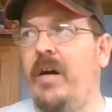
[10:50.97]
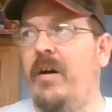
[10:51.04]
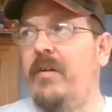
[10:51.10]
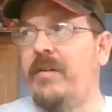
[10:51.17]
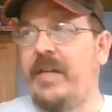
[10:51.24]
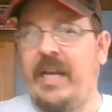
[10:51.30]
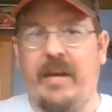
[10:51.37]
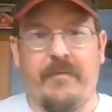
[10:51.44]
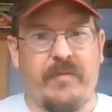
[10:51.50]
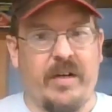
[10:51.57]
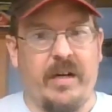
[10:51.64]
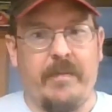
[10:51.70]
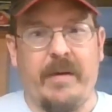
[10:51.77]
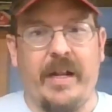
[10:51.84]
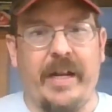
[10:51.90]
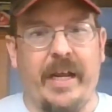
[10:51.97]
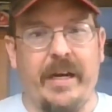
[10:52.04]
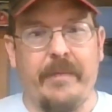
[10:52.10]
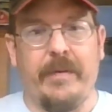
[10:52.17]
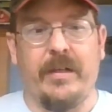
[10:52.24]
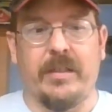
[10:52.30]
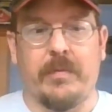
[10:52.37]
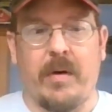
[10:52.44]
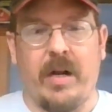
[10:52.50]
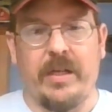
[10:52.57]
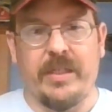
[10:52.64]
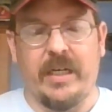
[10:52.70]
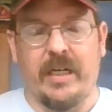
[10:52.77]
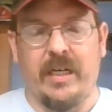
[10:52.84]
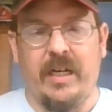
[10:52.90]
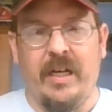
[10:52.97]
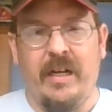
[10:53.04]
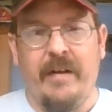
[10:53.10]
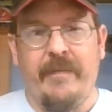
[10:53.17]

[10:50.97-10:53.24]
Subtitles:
Oh, can't forget about Annabelle's project.